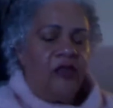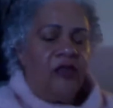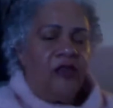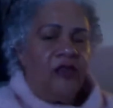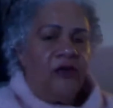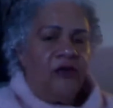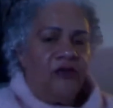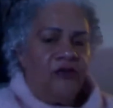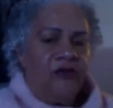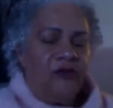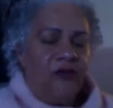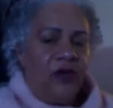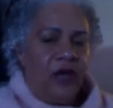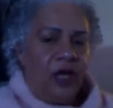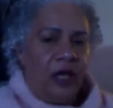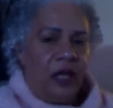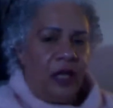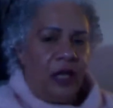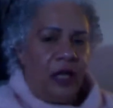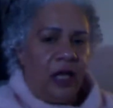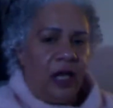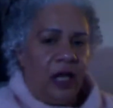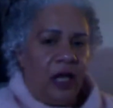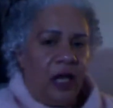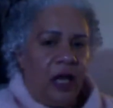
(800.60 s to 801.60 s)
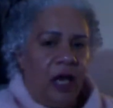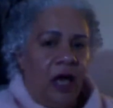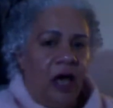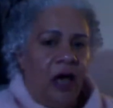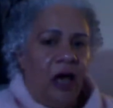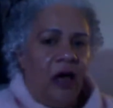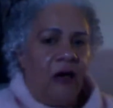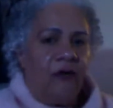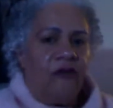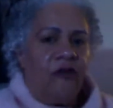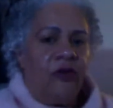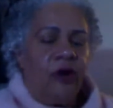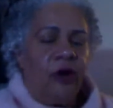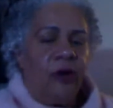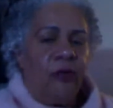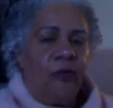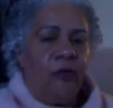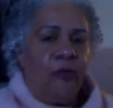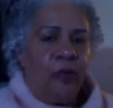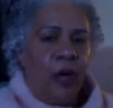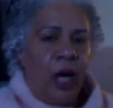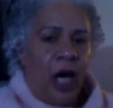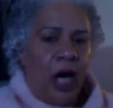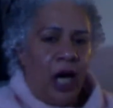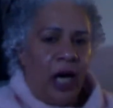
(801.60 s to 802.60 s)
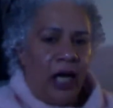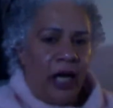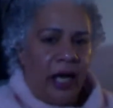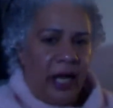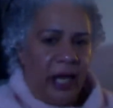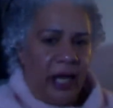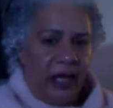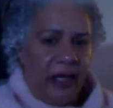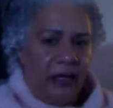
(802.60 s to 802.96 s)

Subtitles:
the feeling of your body.